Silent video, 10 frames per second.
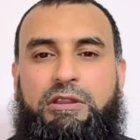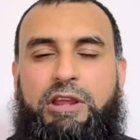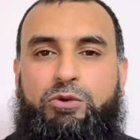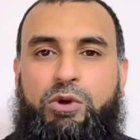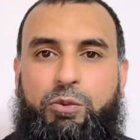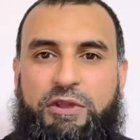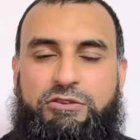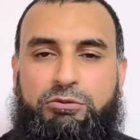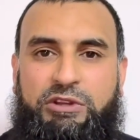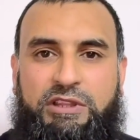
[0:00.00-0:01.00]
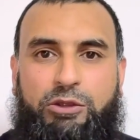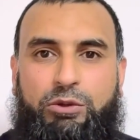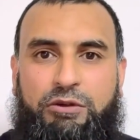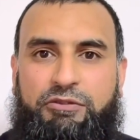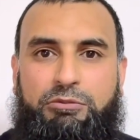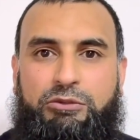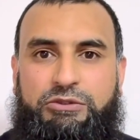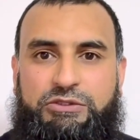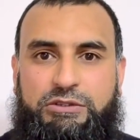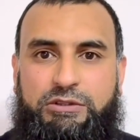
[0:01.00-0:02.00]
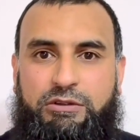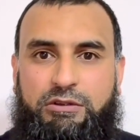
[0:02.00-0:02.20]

that you are with somebody that you love the most,